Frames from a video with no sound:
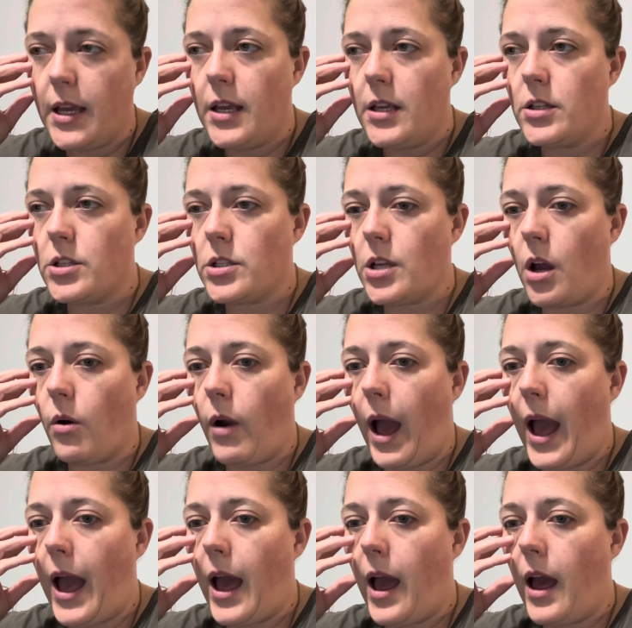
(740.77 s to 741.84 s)
So
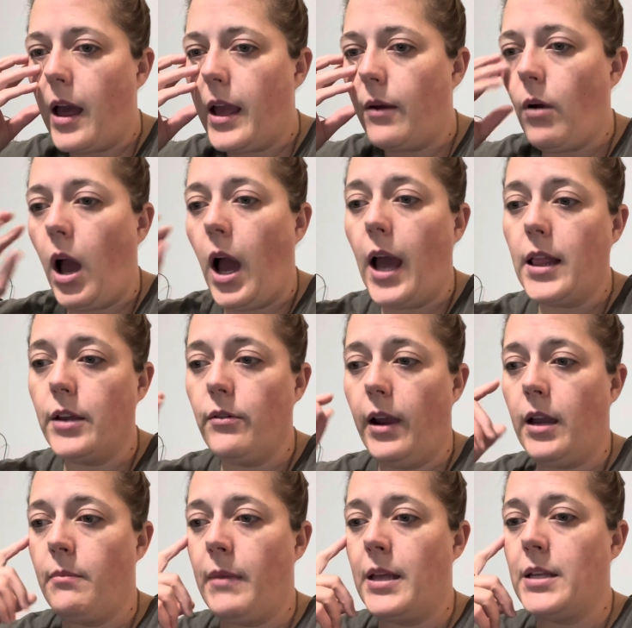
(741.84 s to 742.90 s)
I highly
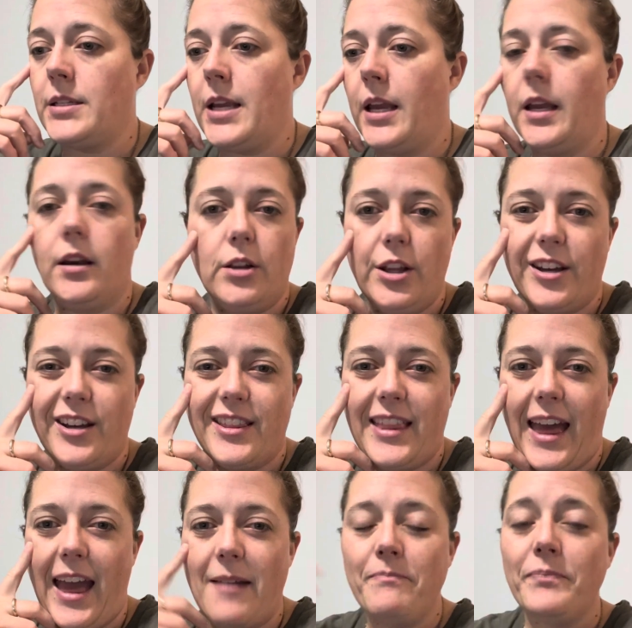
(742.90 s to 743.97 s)
recommend taking a look at
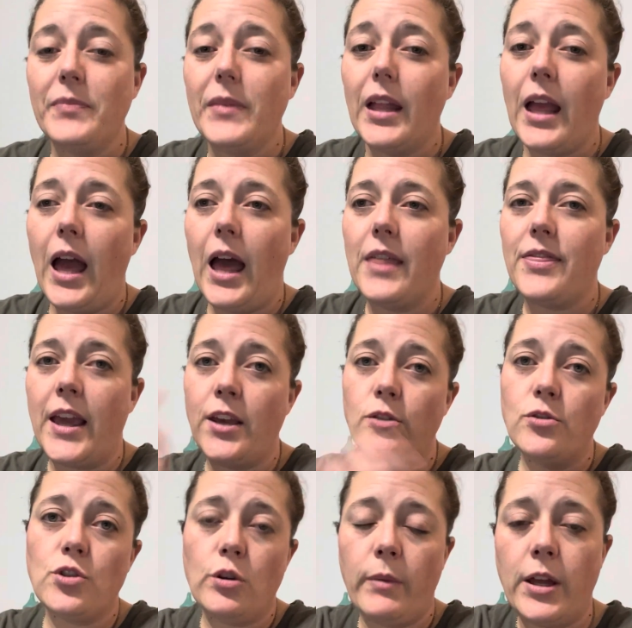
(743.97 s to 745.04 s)
that. Thank you
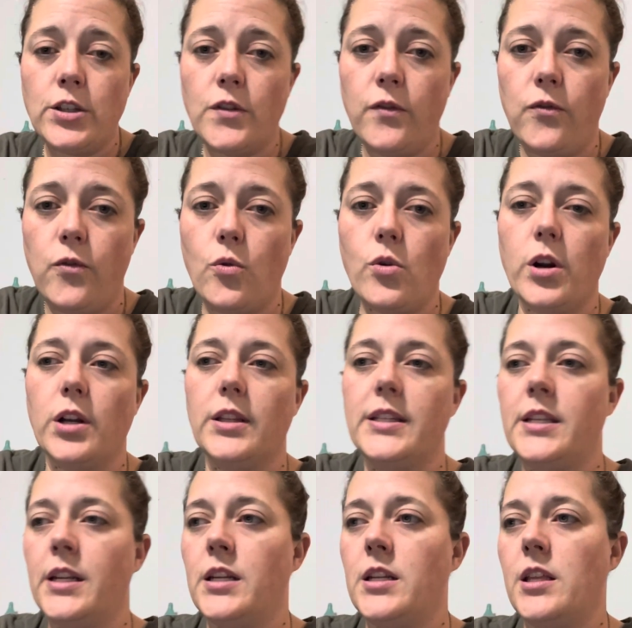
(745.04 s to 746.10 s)
so much for
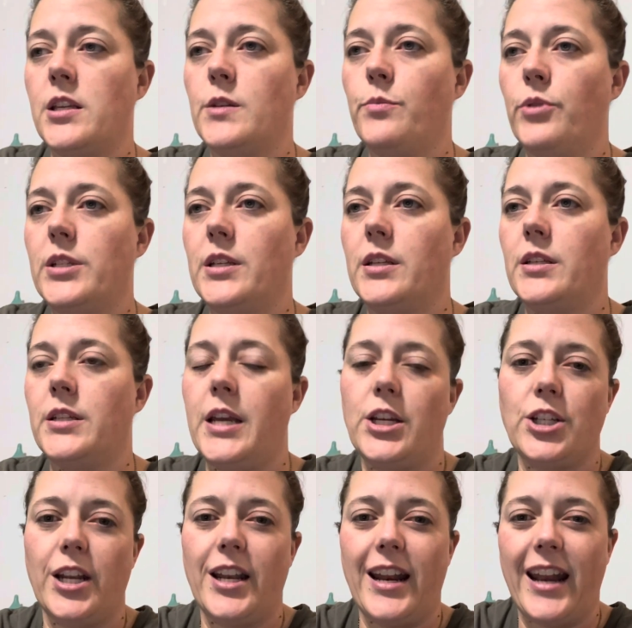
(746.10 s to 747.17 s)
listening to this
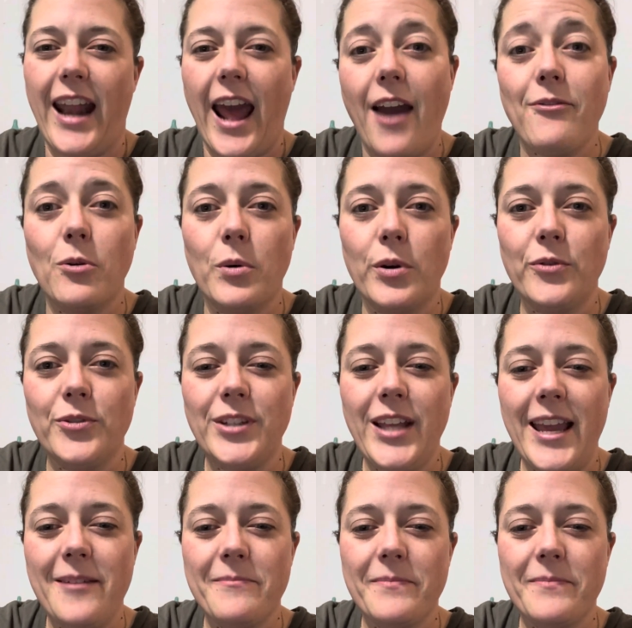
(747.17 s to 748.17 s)
presentation, and have a wonderful day.